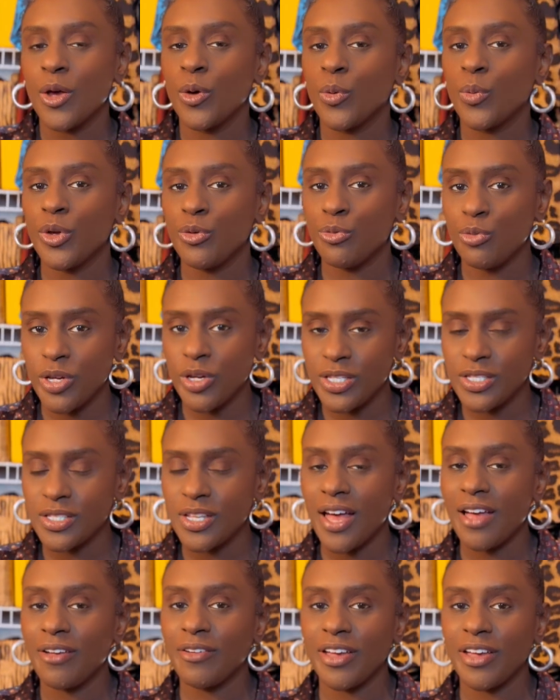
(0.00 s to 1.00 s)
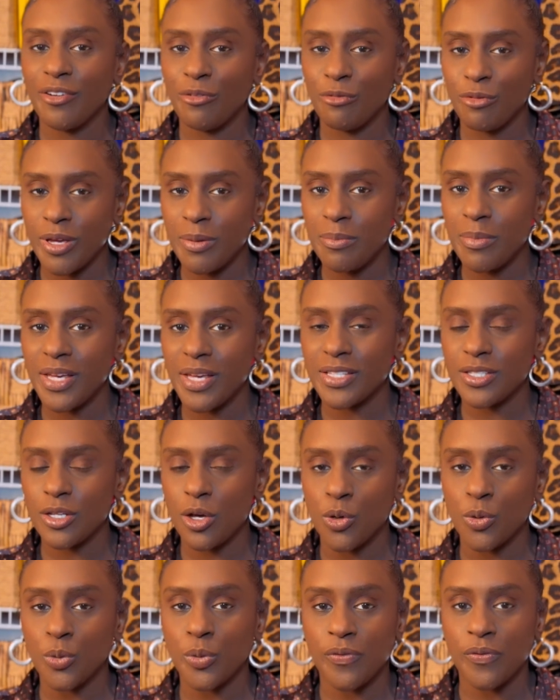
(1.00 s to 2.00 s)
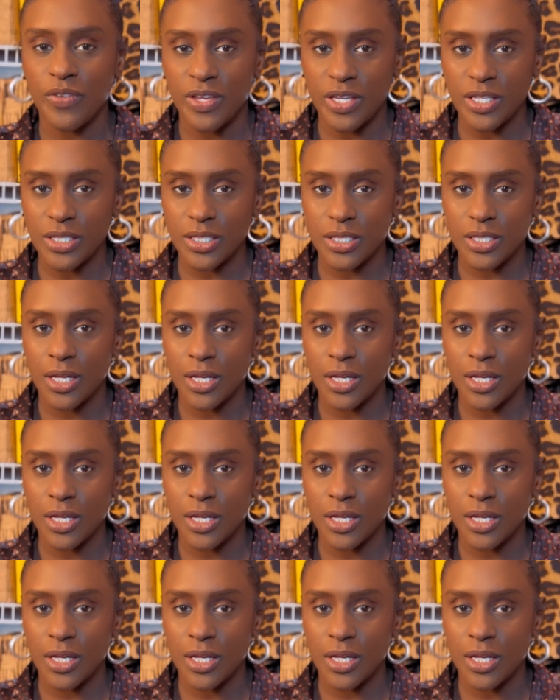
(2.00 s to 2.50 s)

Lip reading: we restyle and remix old fits,